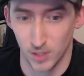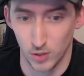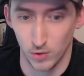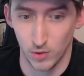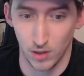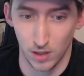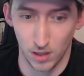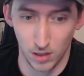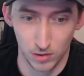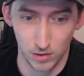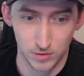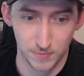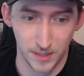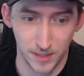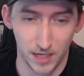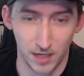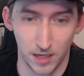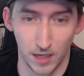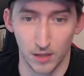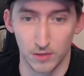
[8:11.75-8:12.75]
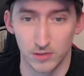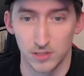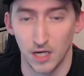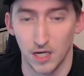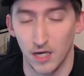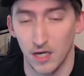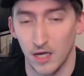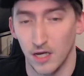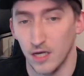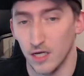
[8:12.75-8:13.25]
Uh oh, spaghettios.
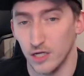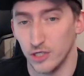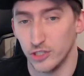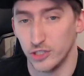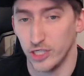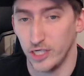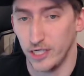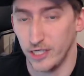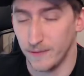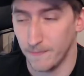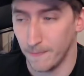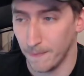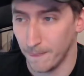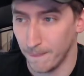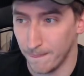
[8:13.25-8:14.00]
She